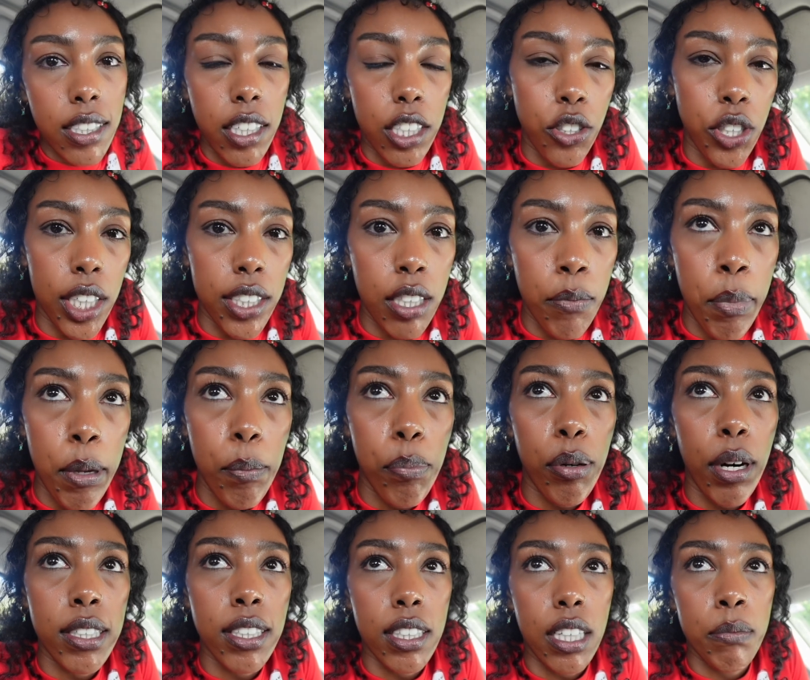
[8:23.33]
So I tried to be
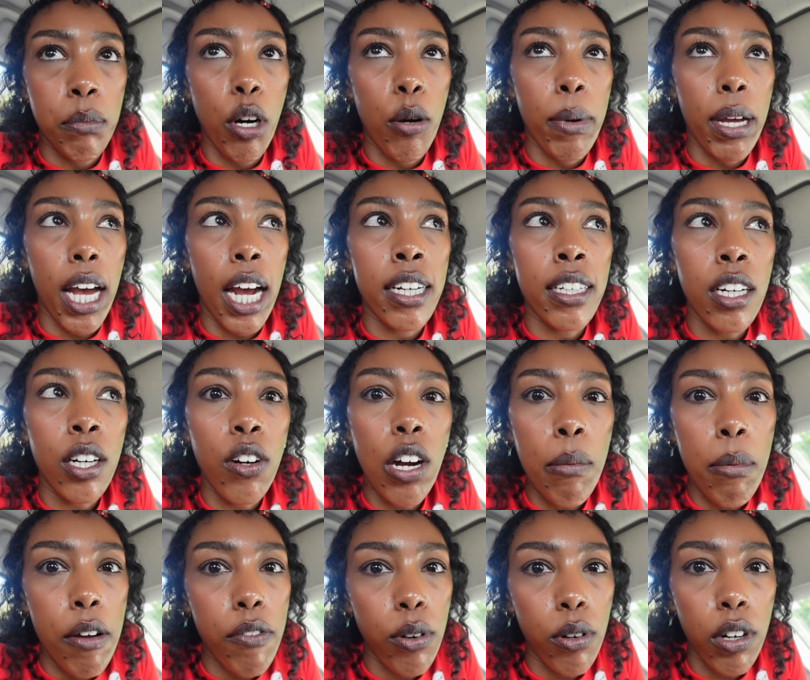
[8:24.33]
present in the moment. I did
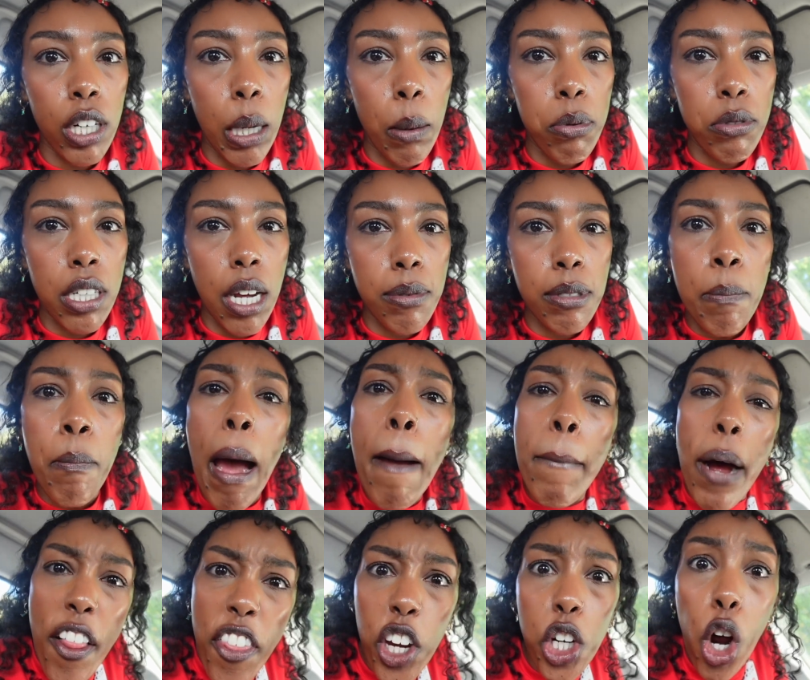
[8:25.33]
grab my phone a couple times. My
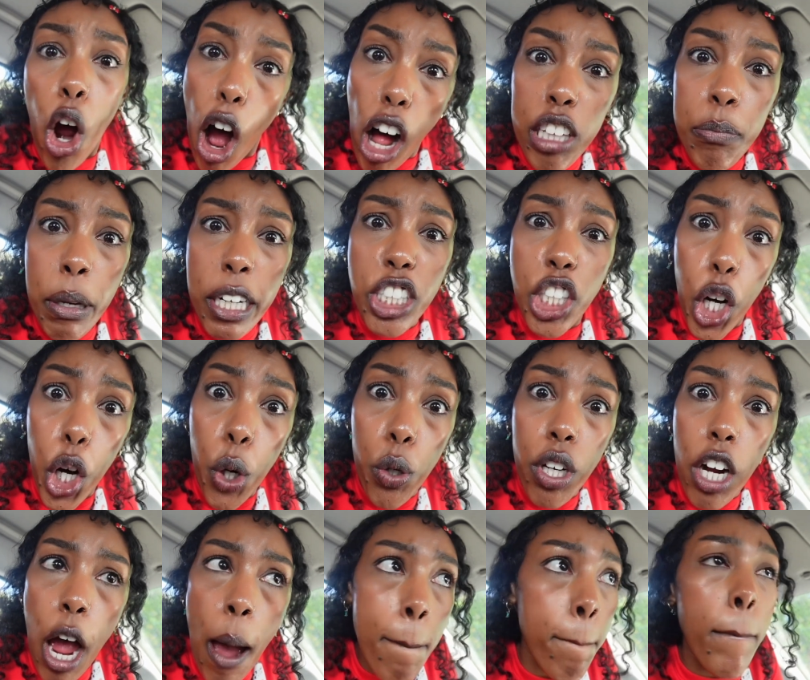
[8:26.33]
mother called me,
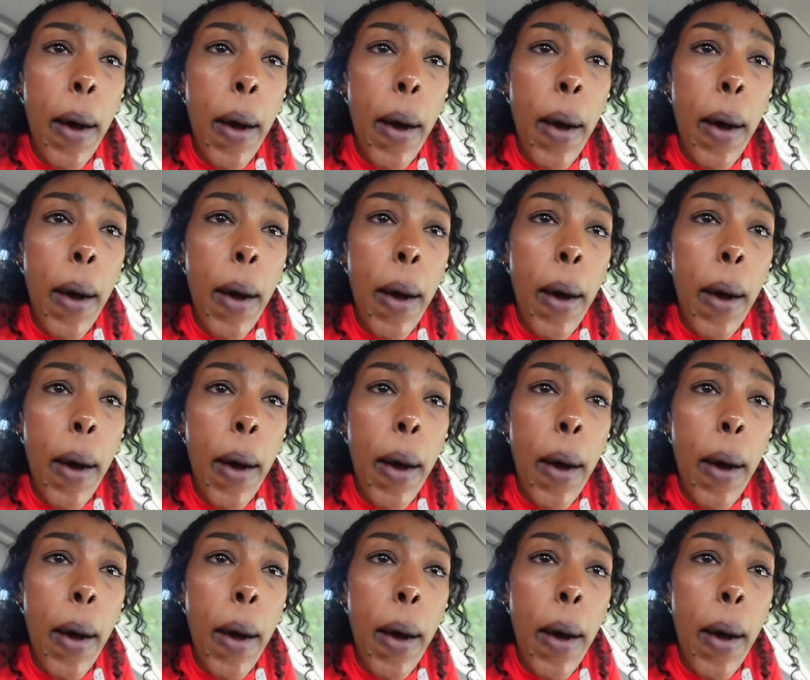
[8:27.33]
dude.